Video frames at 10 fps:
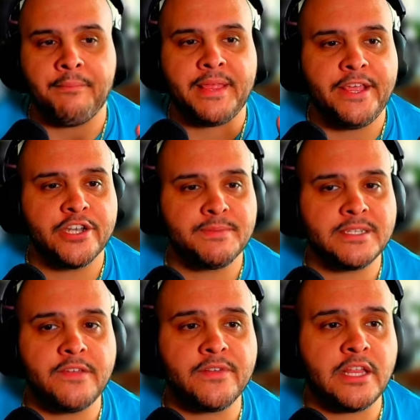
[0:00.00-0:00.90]
Here
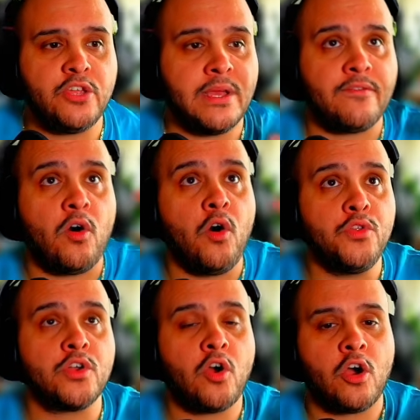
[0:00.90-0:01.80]
specifically, you have all
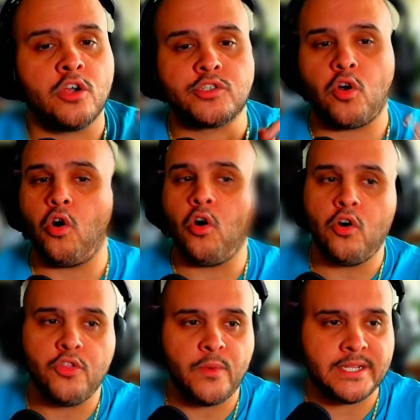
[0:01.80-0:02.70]
the cards
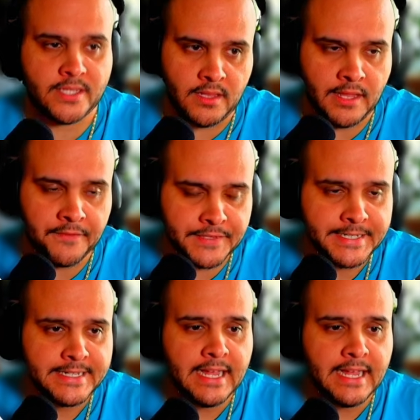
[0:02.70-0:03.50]
all the way to the left,